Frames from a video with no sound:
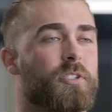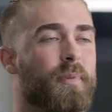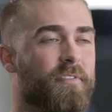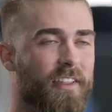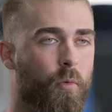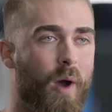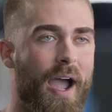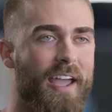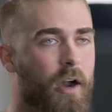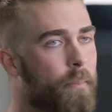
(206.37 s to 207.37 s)
should be feeling
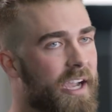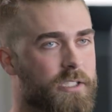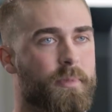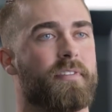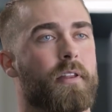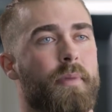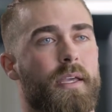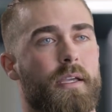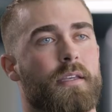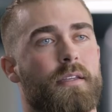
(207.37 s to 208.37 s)
wide and our back should be feeling big.